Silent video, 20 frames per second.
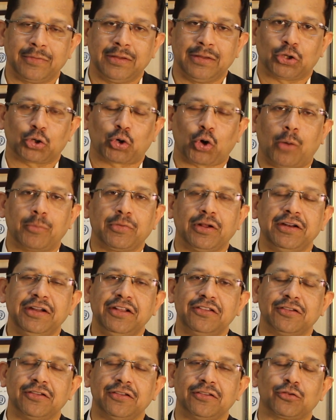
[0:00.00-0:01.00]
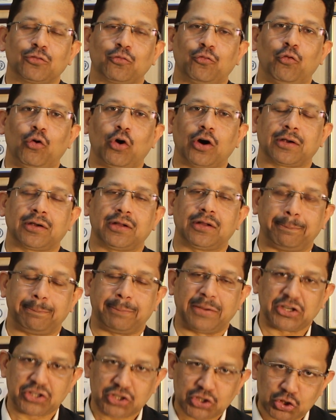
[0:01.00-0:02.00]
The common reasons what
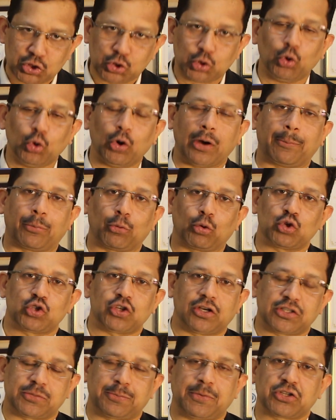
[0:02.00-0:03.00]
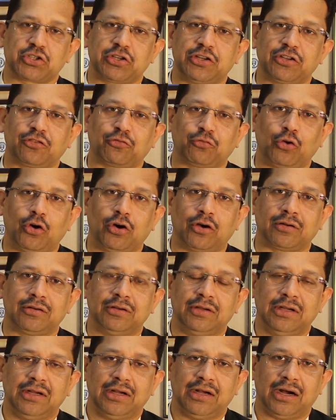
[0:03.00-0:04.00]
patients do approach a specialist for
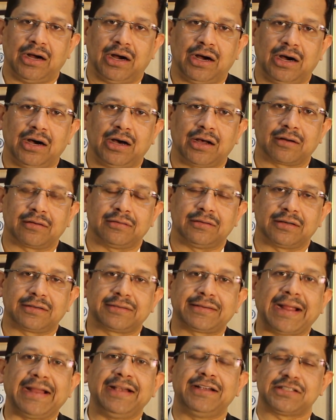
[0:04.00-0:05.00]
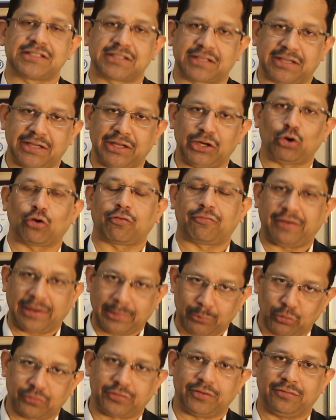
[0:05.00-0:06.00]
are tight skin or
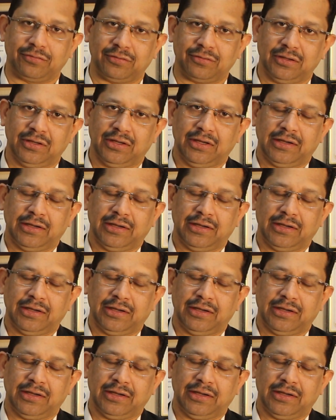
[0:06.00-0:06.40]
phimosis,